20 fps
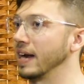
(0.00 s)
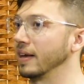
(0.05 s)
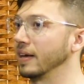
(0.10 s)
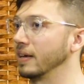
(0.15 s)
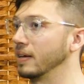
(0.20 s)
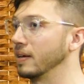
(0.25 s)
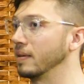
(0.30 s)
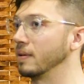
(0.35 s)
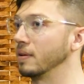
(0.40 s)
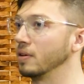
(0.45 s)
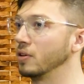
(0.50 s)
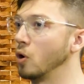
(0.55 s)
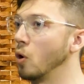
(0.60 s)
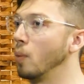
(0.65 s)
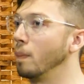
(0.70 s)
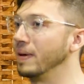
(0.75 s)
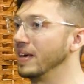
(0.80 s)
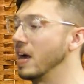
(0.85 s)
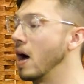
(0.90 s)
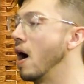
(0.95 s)
of go
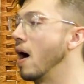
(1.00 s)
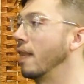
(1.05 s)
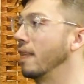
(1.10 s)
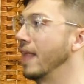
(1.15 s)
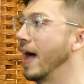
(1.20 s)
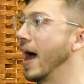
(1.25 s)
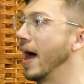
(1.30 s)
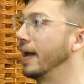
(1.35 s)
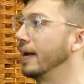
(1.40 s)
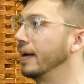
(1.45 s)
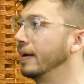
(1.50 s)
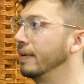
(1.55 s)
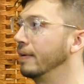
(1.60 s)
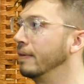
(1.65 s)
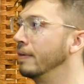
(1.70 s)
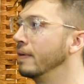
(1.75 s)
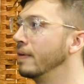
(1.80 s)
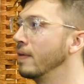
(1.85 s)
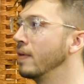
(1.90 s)
beyond that and